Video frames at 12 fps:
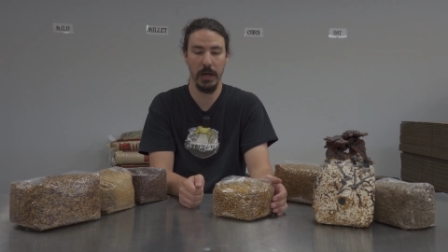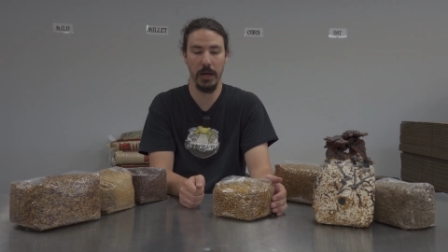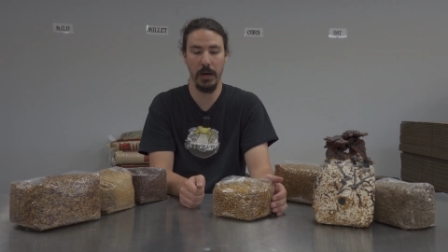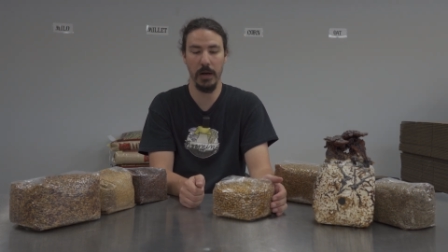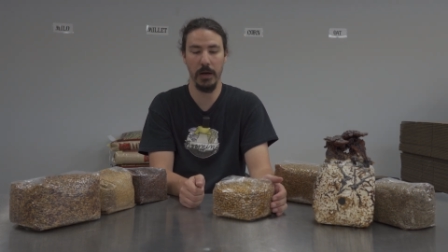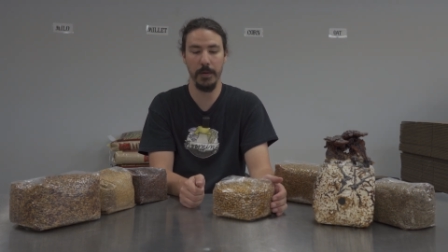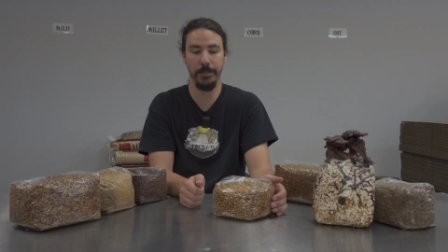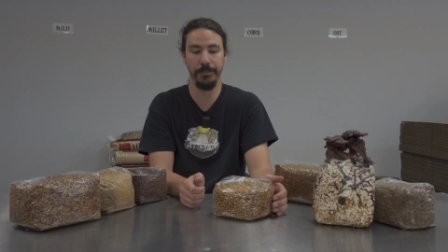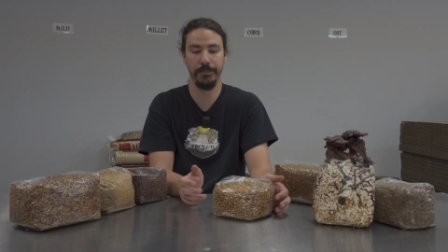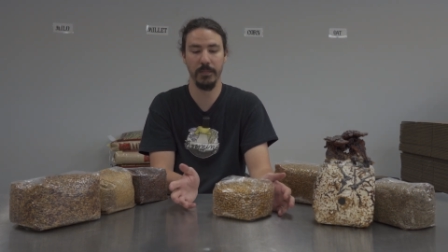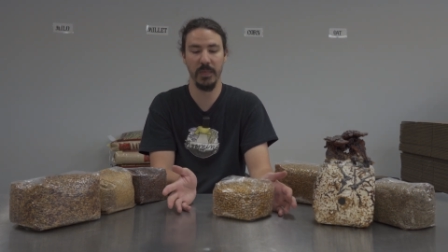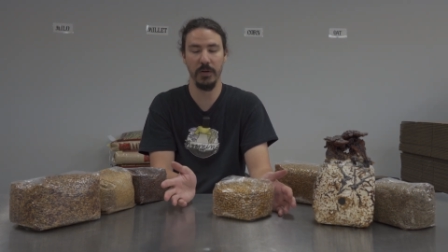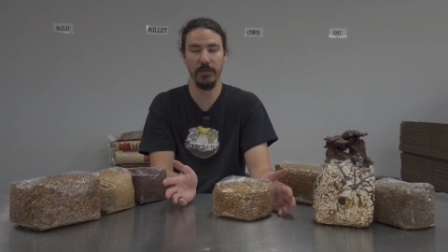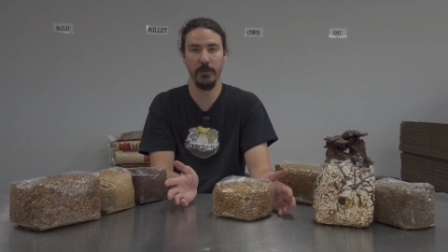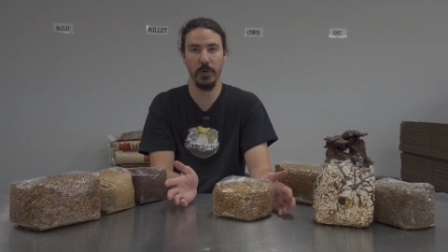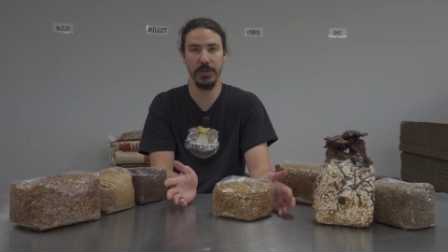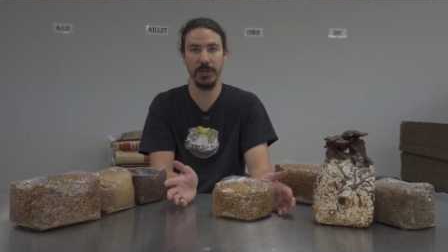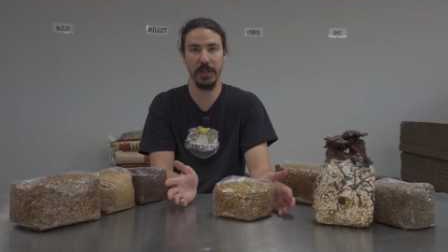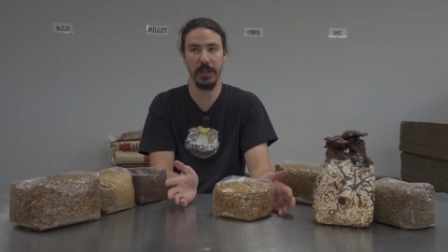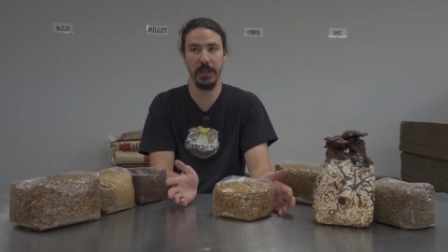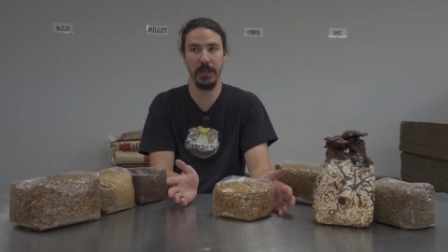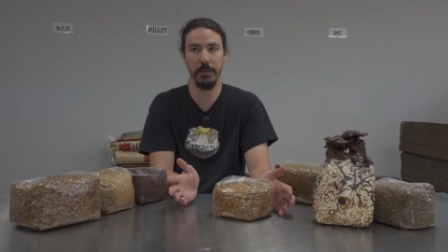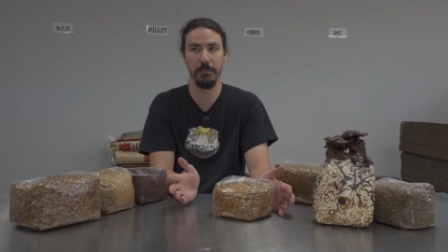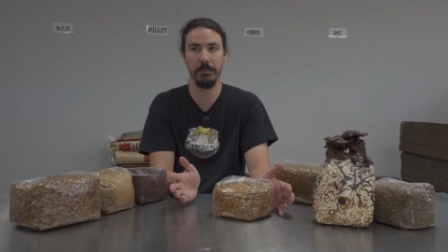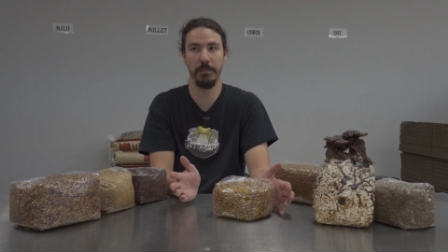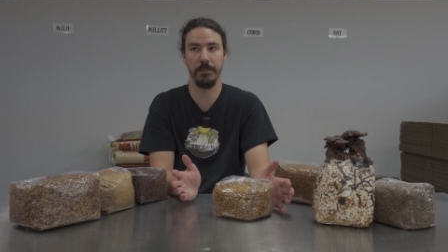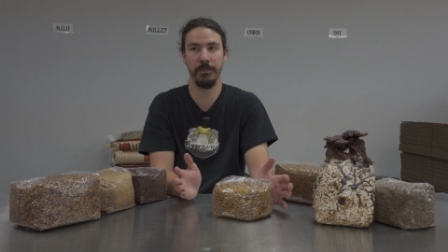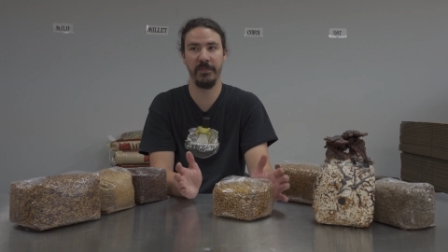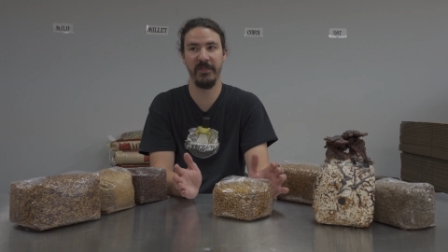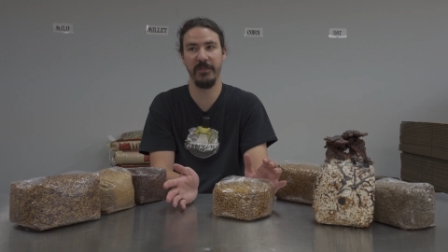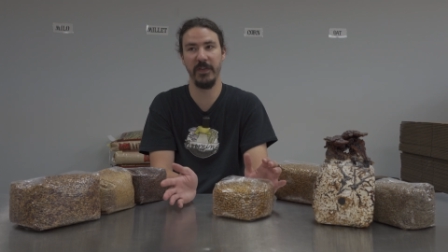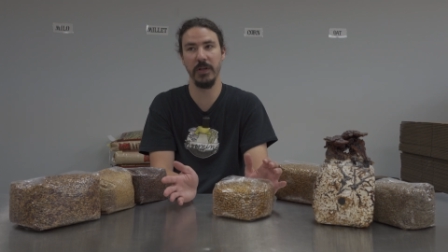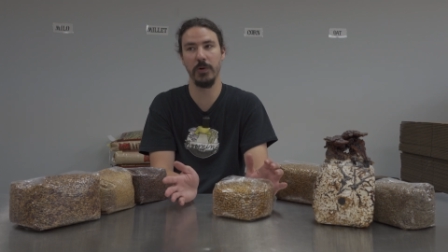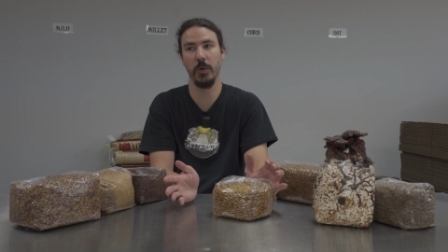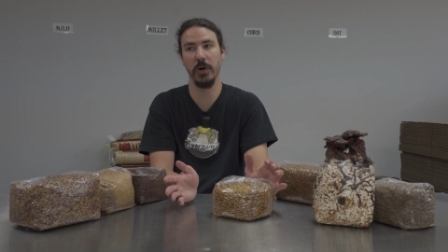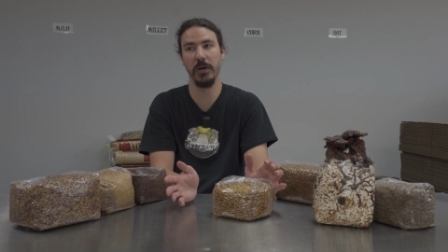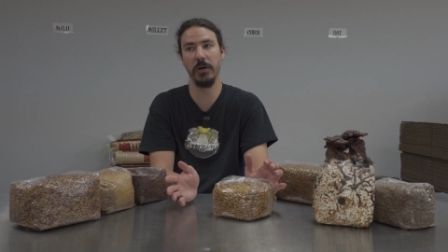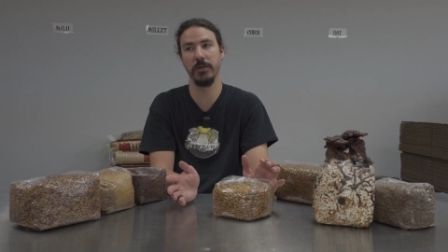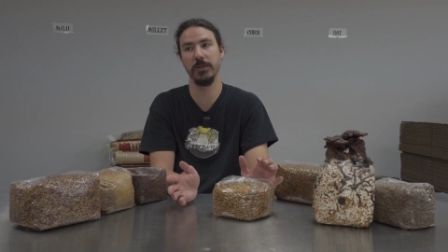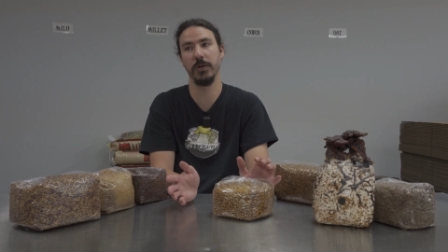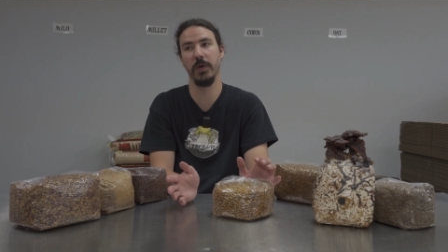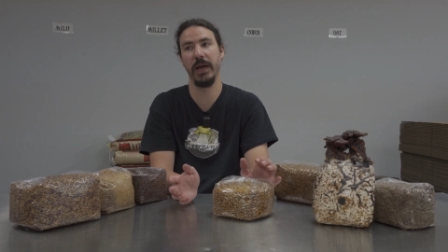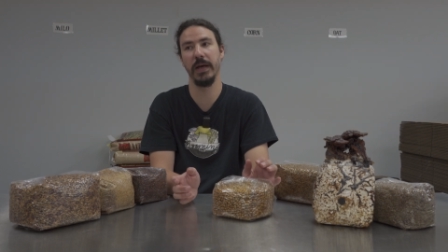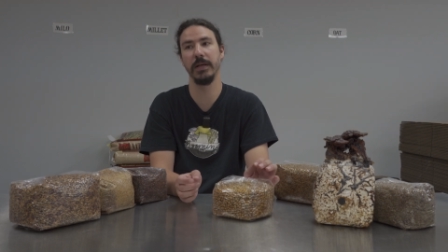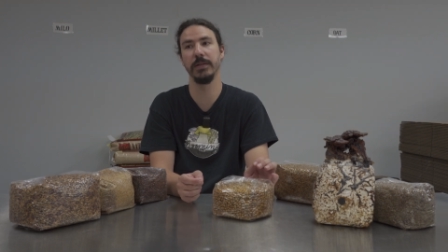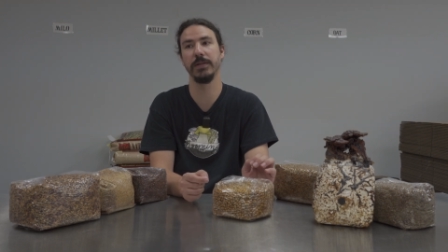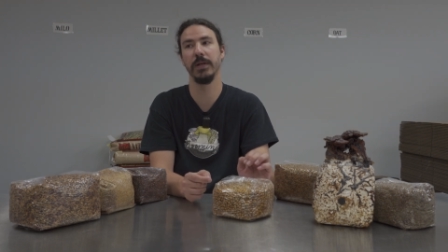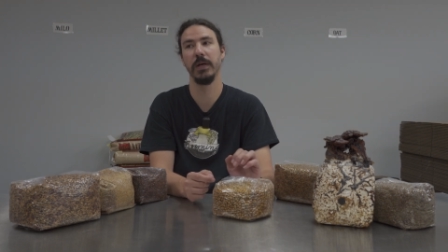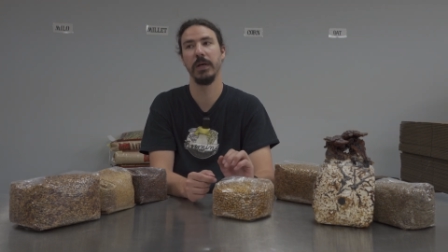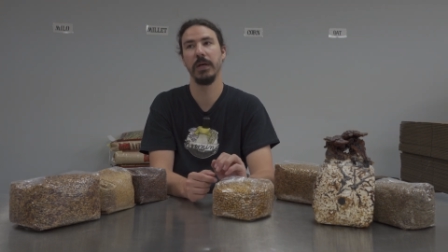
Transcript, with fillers: Um, unfortunately, feed corn also has